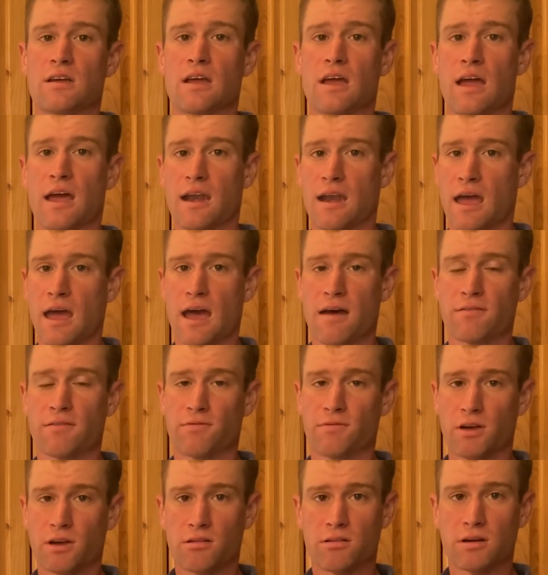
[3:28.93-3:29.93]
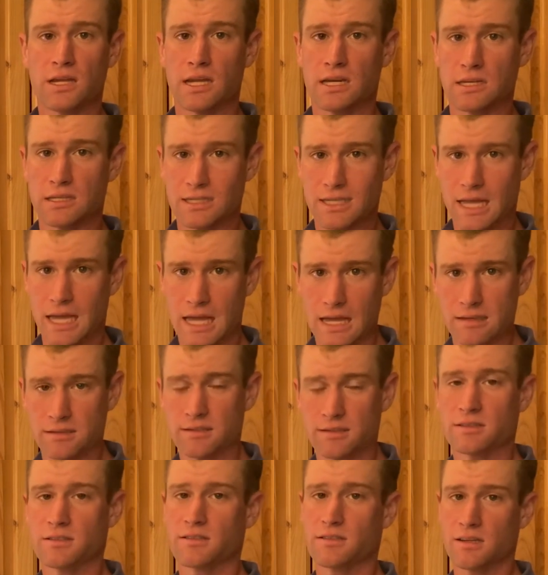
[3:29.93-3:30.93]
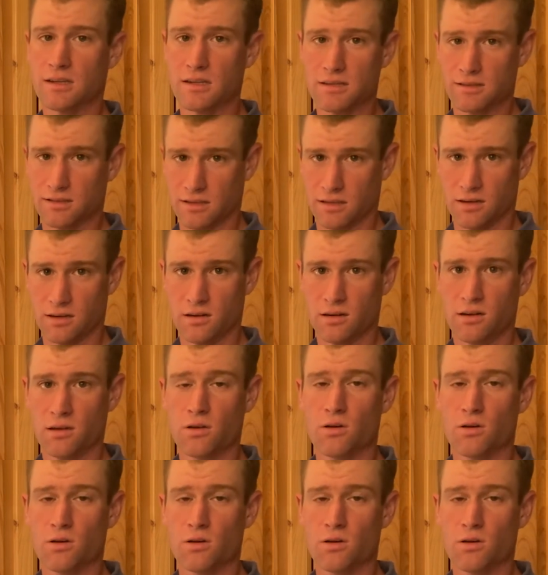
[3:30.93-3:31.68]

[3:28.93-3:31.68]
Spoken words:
and have a very intense season